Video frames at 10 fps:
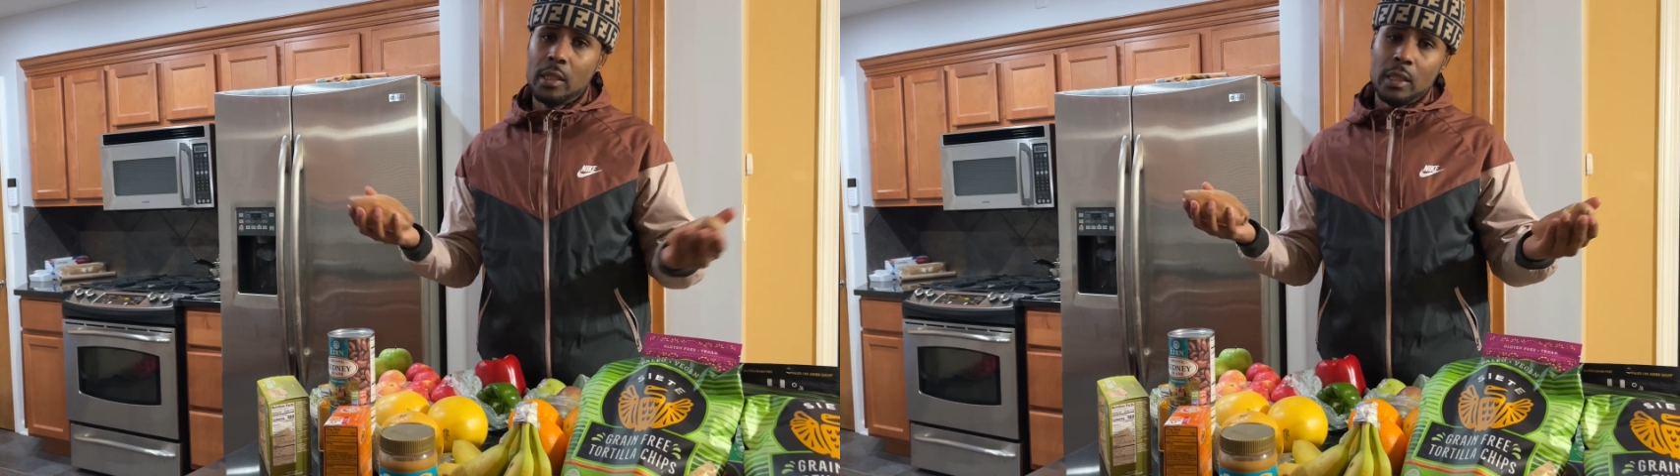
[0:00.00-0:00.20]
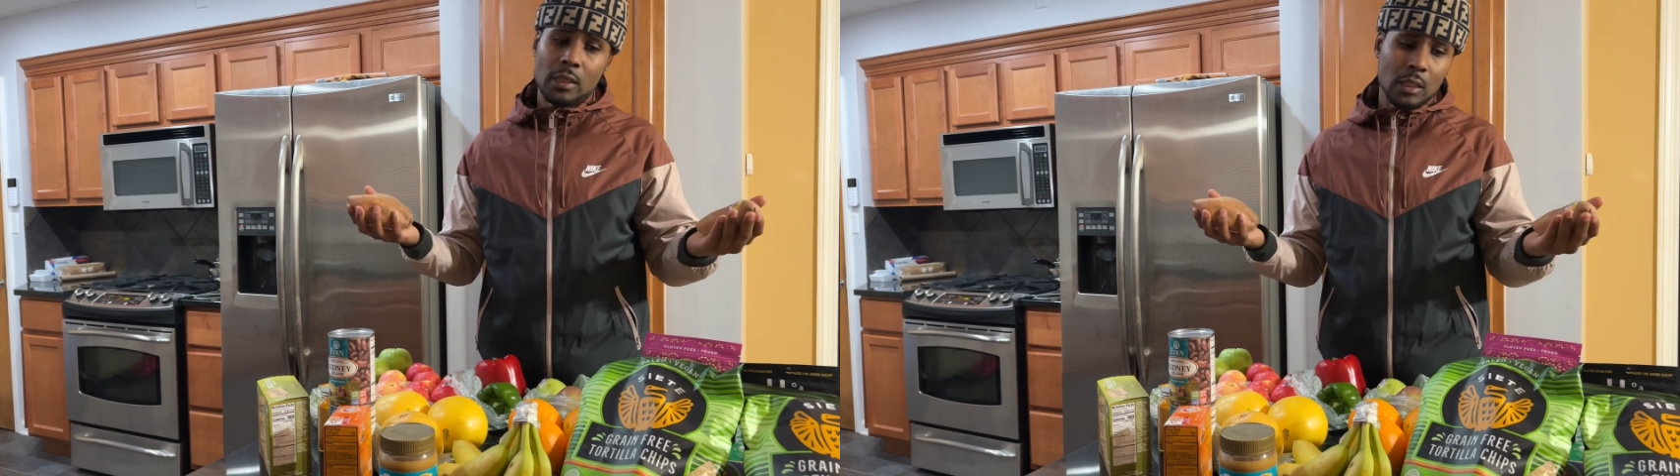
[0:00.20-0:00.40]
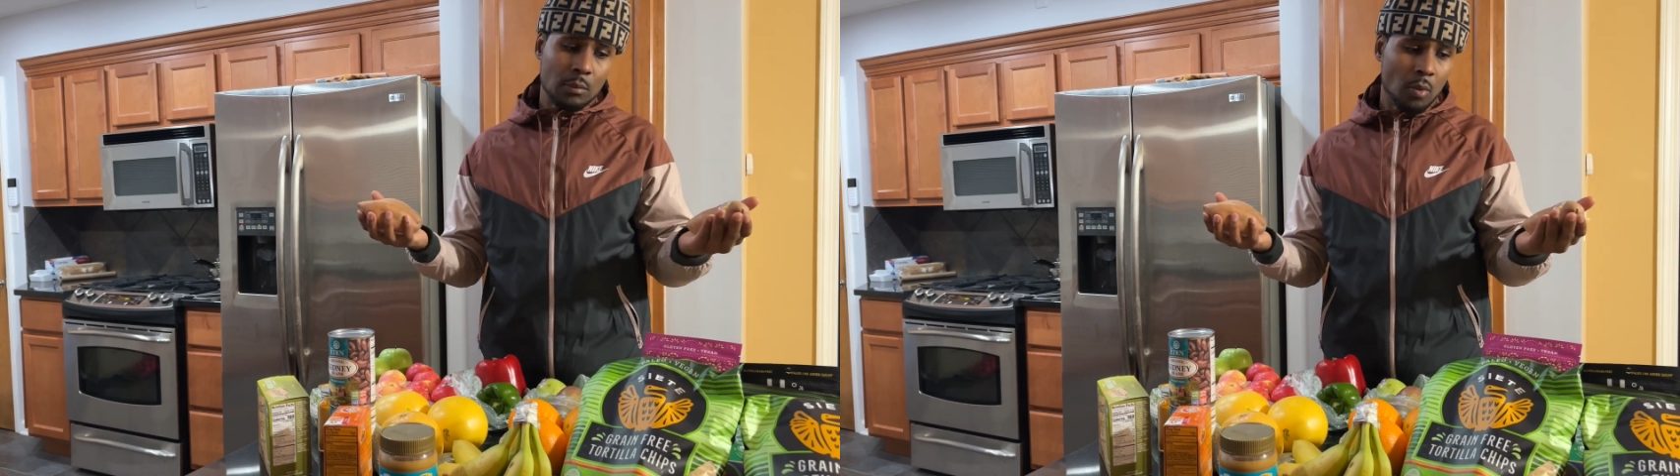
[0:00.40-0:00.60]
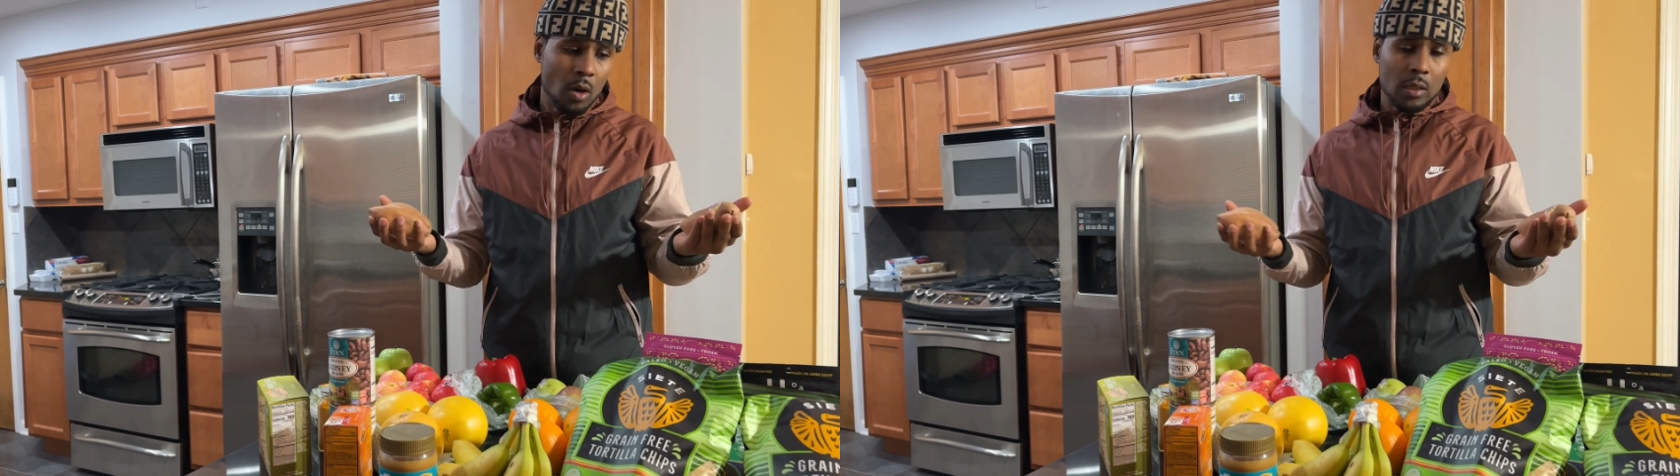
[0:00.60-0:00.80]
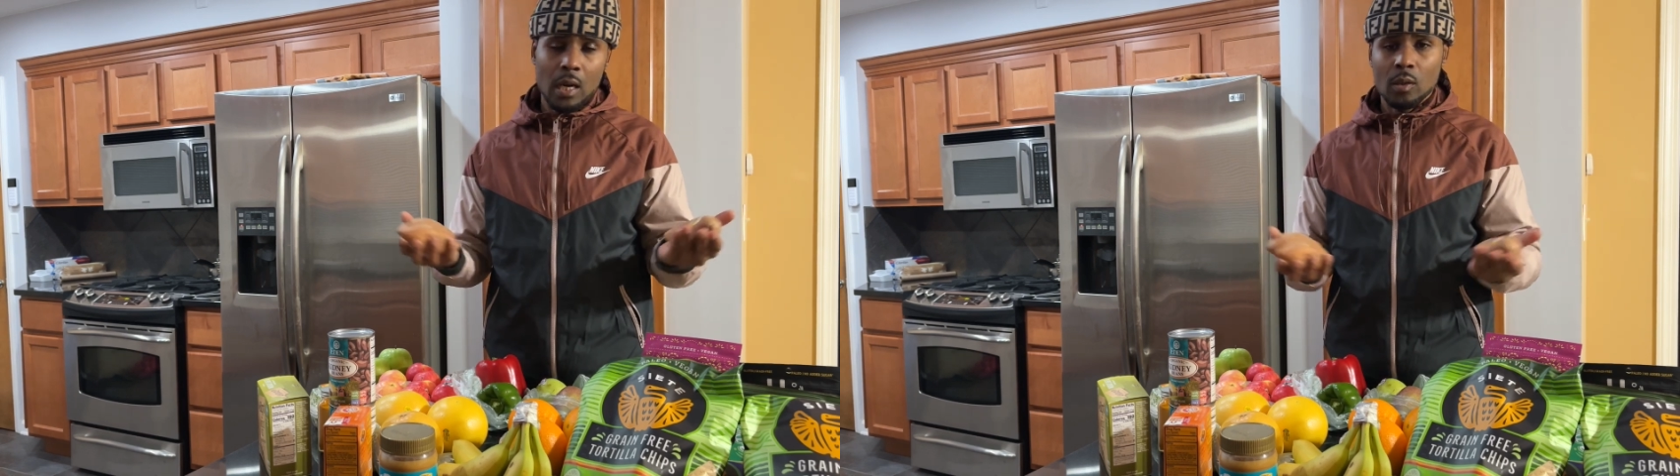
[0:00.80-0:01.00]
and just
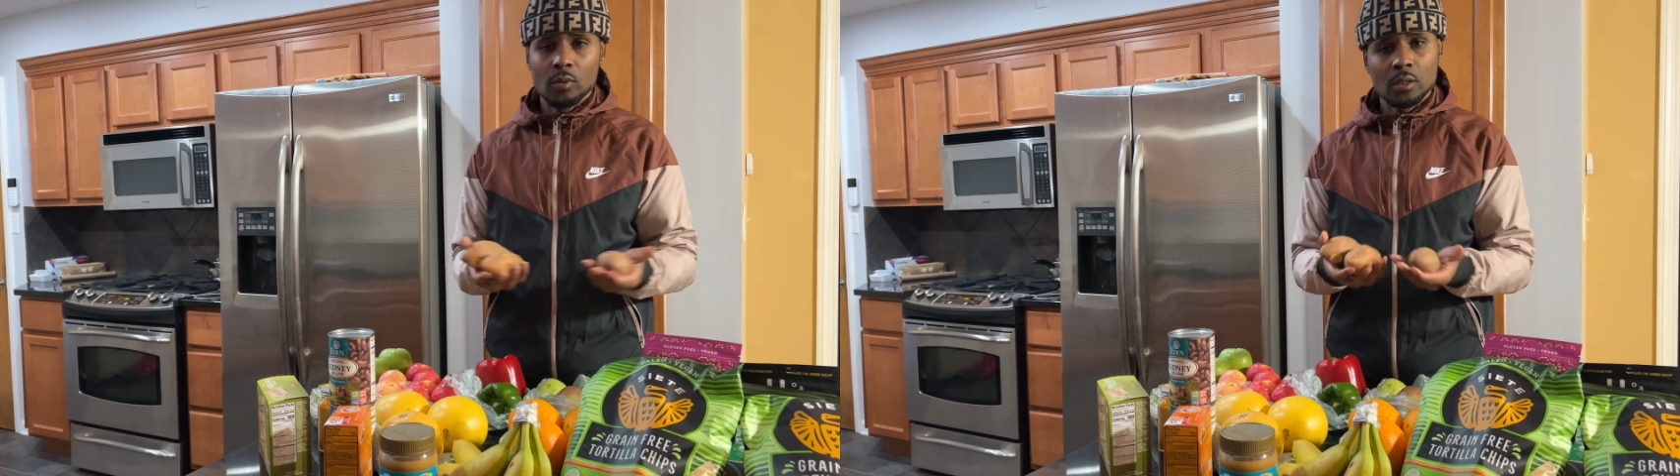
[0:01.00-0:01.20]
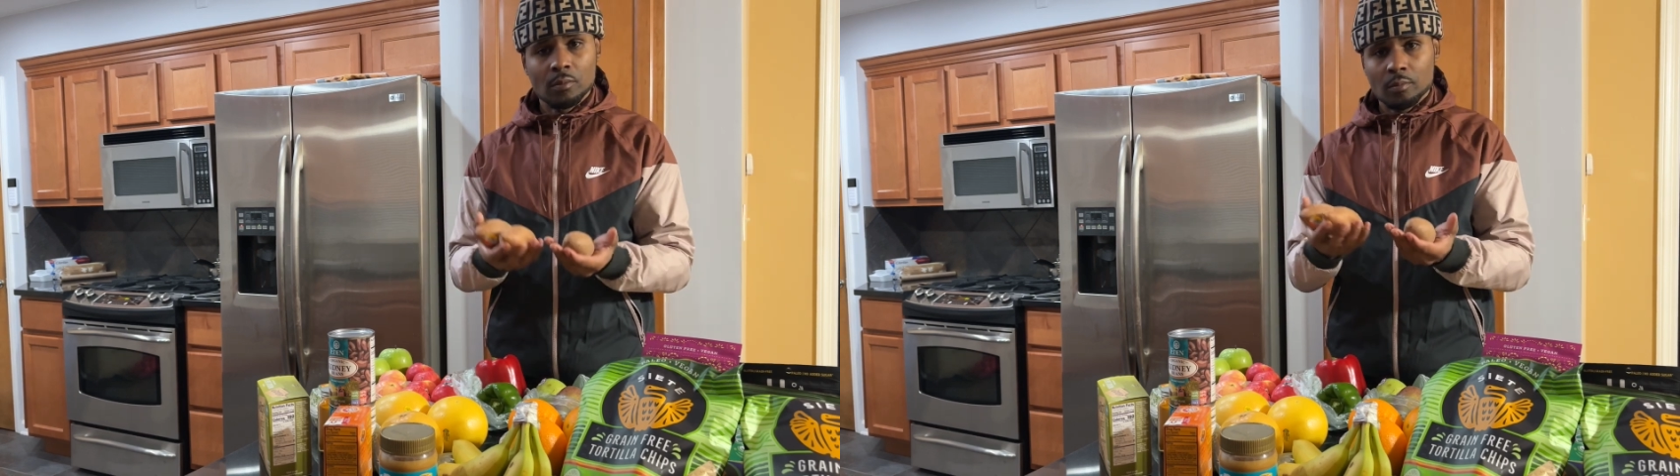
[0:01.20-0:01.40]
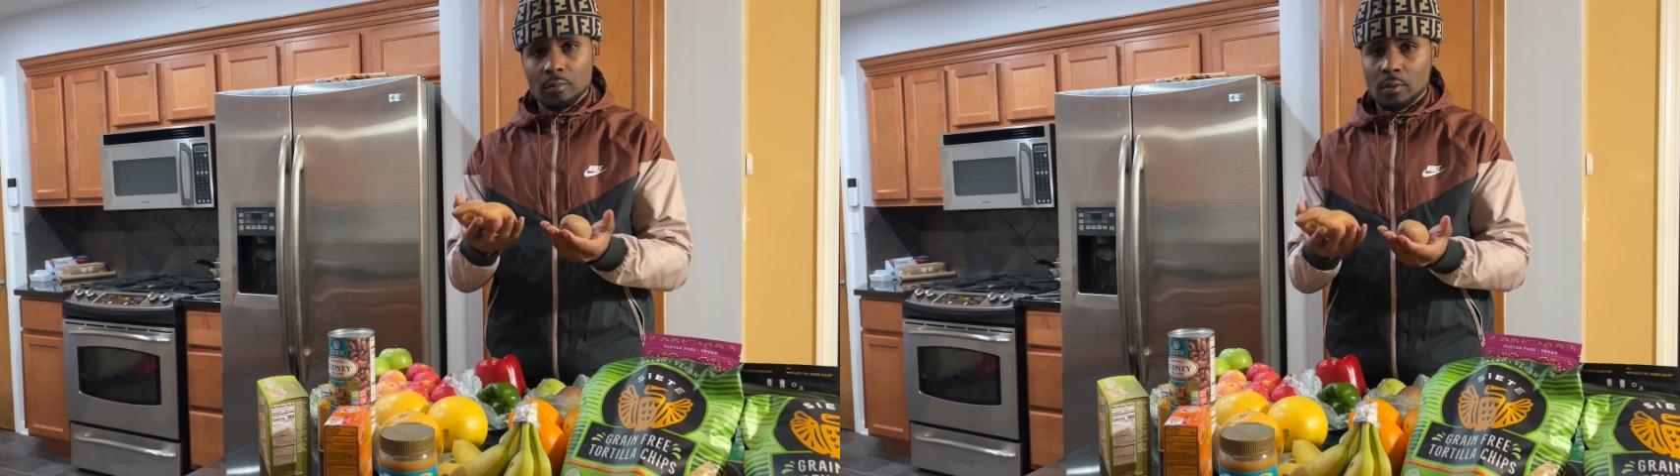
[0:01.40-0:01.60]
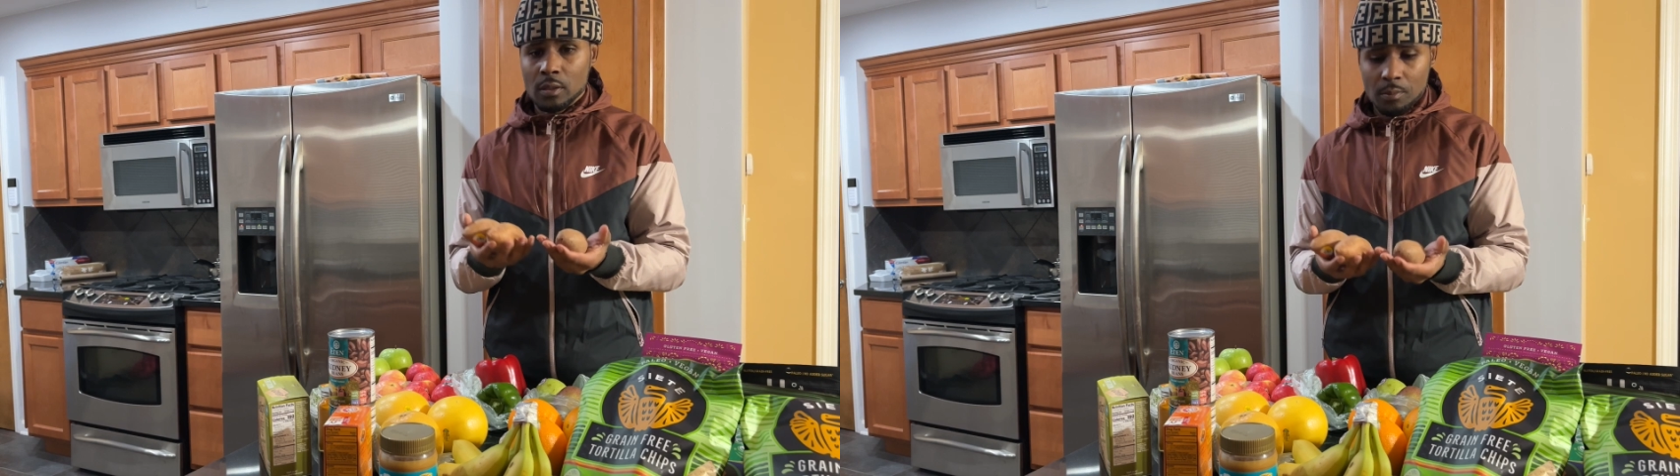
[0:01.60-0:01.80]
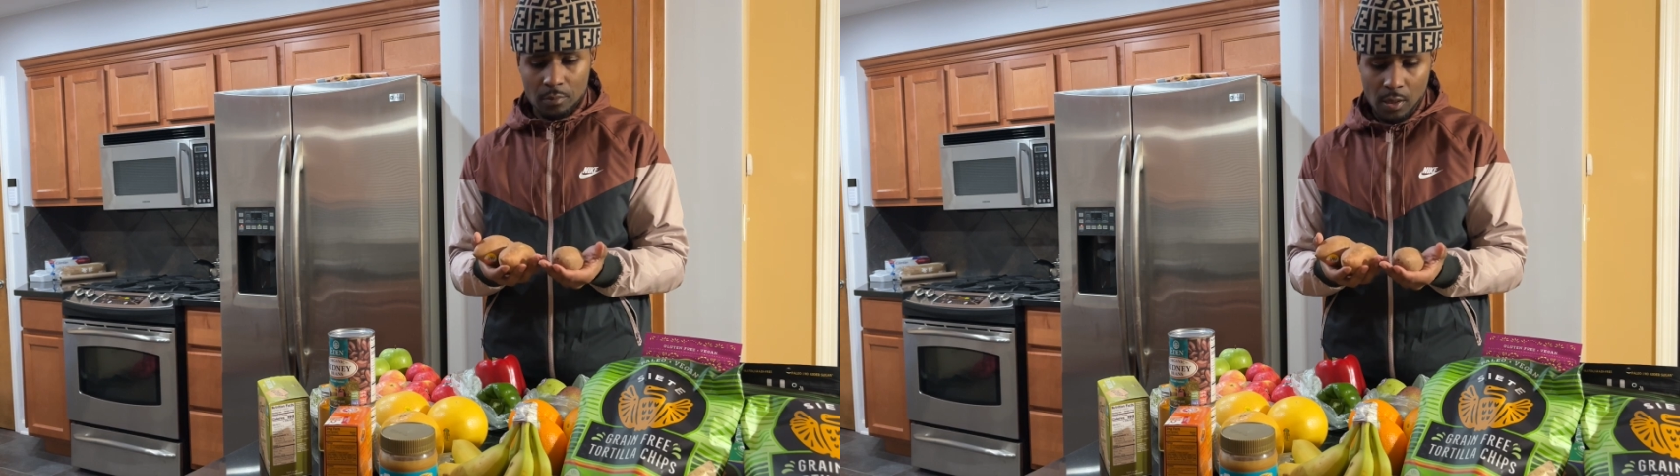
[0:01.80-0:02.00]
boil out with
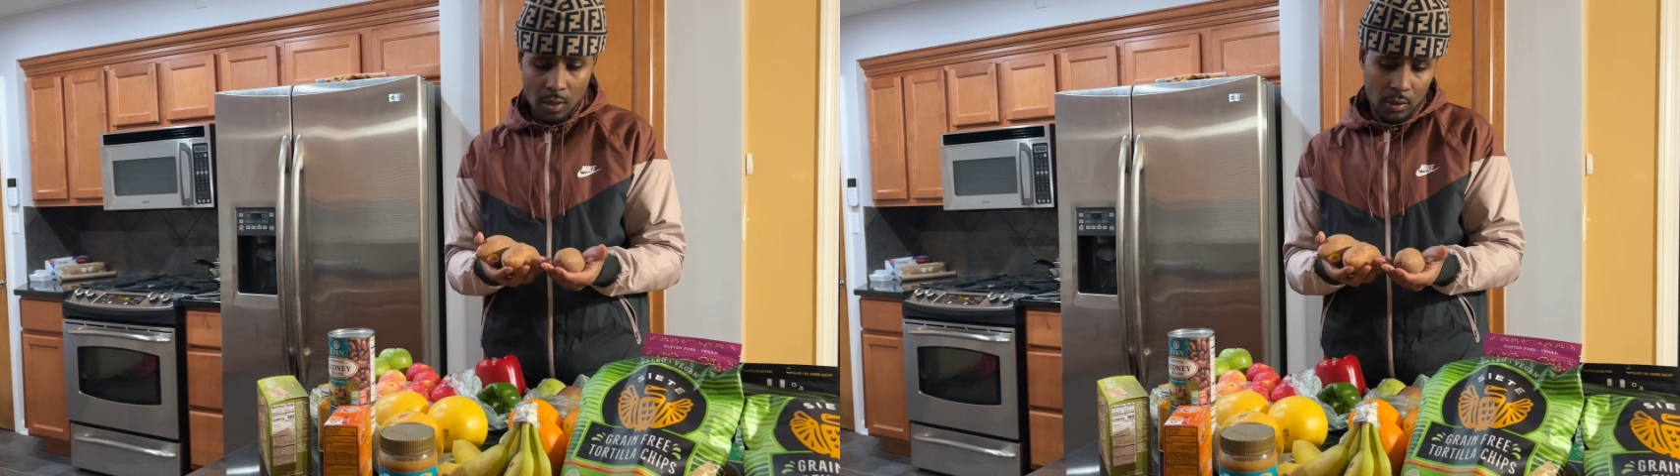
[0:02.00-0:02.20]
some